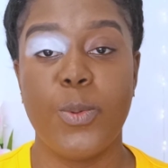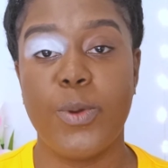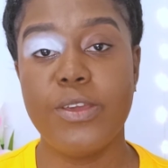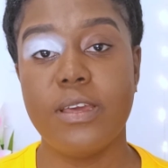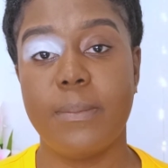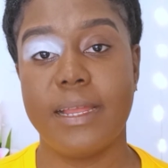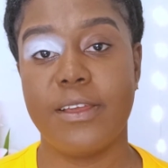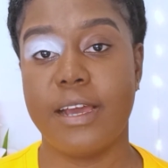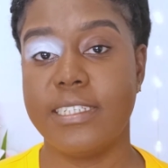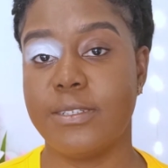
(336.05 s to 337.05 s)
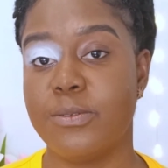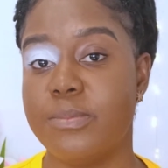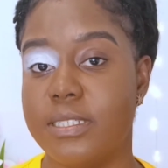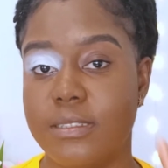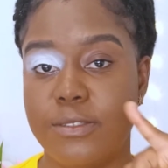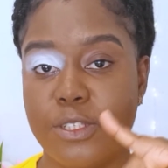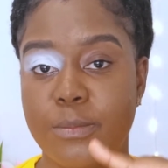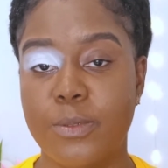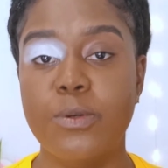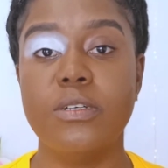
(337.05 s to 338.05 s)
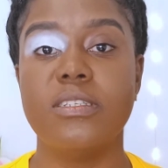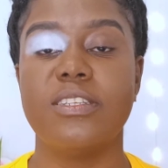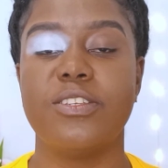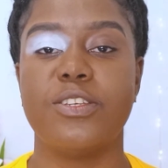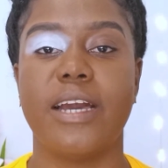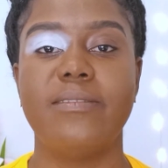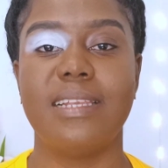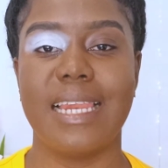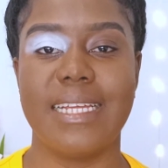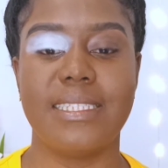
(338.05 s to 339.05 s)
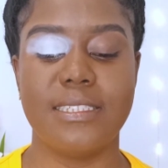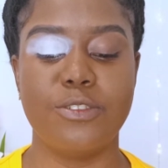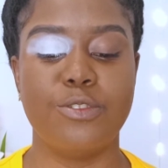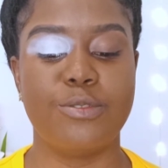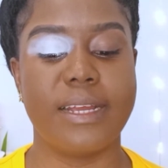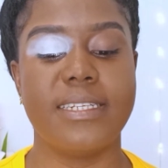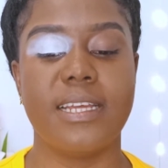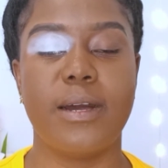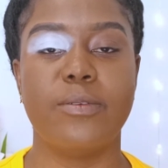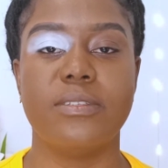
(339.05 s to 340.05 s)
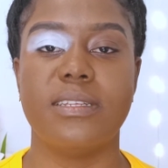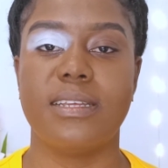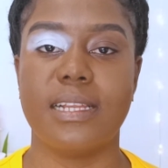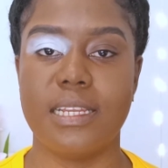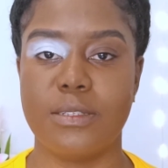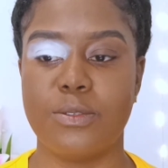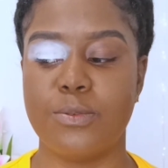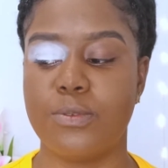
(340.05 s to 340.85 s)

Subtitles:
When you apply your eyeshadow base, number one, you have to let it dry down a little.